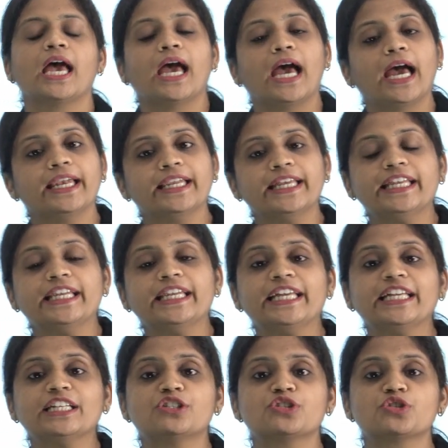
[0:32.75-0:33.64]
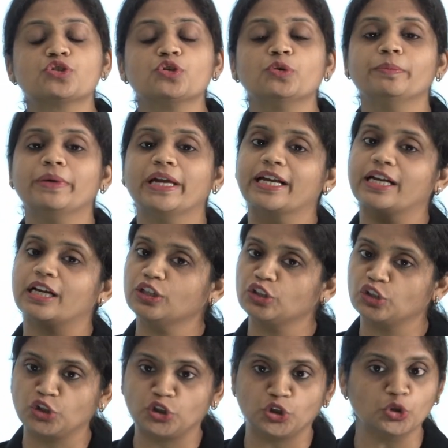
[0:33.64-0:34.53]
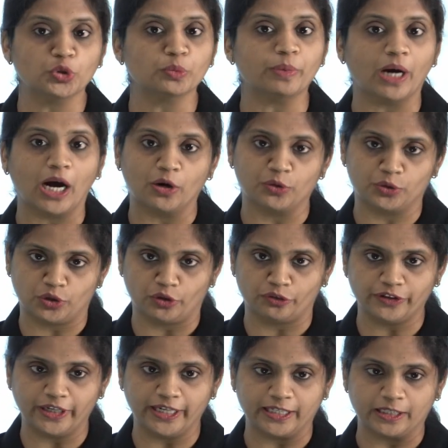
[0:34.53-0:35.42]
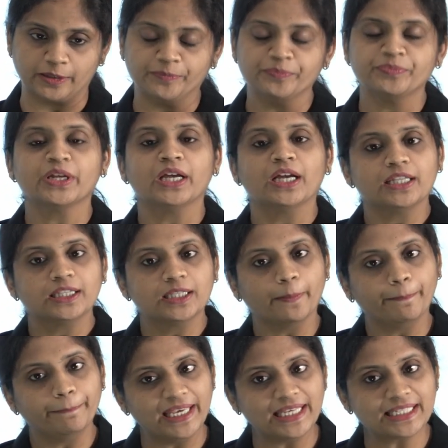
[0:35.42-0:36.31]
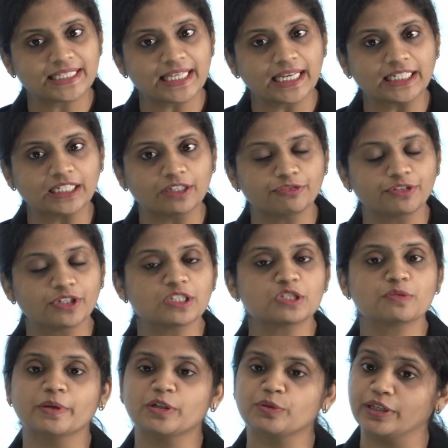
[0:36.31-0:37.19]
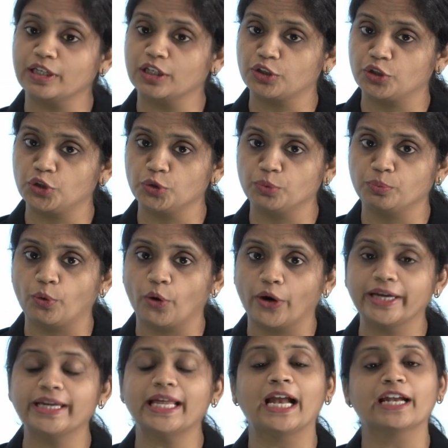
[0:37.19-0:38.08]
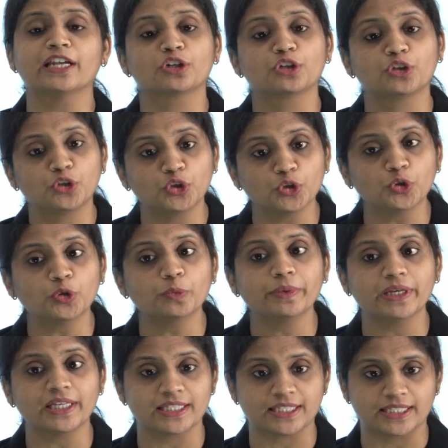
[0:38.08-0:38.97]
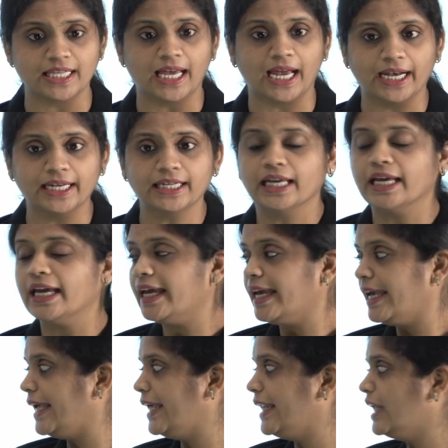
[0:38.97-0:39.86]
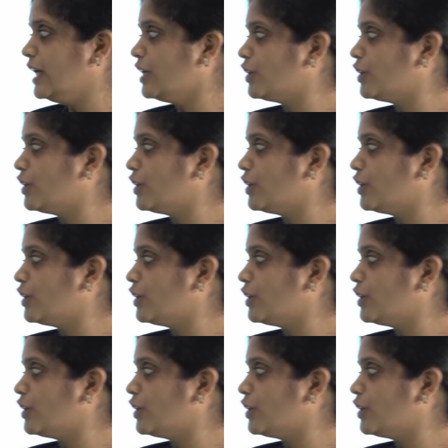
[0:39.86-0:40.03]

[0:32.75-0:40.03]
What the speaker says: and he needs to make a cube out of it. The basic difference between a cuboid and a cube is that in a